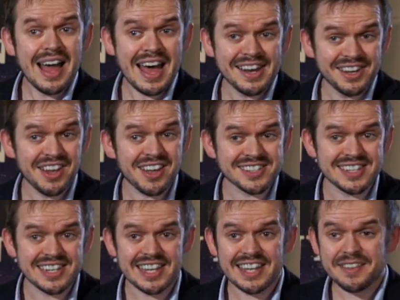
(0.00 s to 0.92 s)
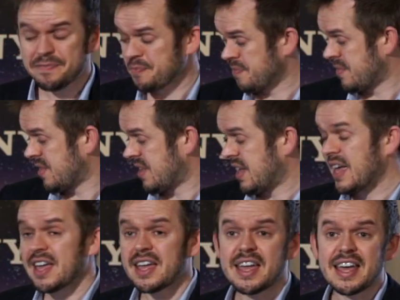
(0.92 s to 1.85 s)
And lastly,
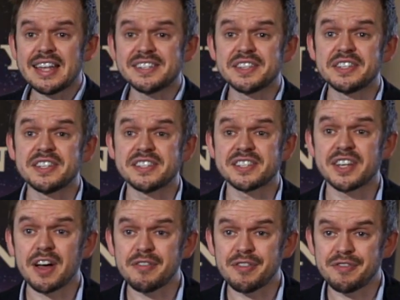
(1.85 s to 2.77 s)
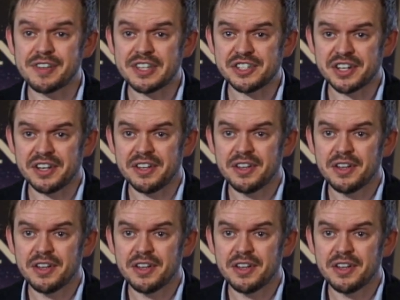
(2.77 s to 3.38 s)
it's the Discover feature